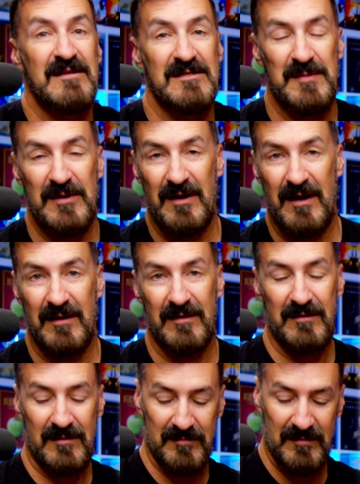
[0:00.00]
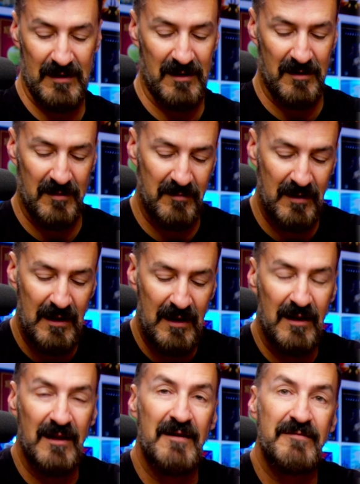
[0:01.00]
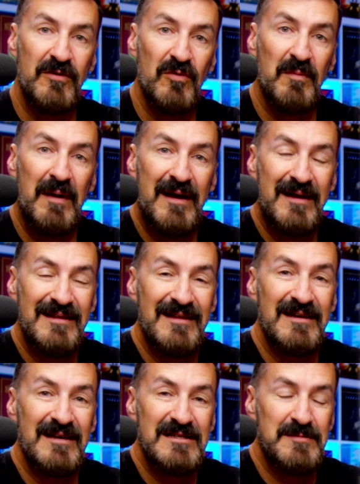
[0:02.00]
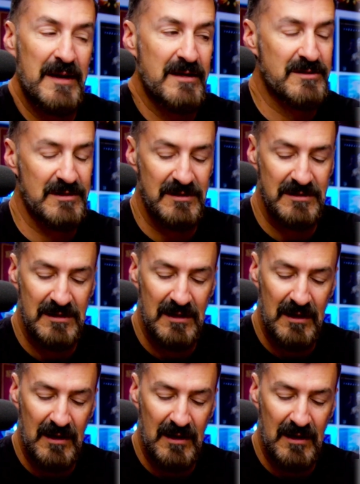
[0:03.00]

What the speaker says: Spirit Island, a lot fewer buying the expansions,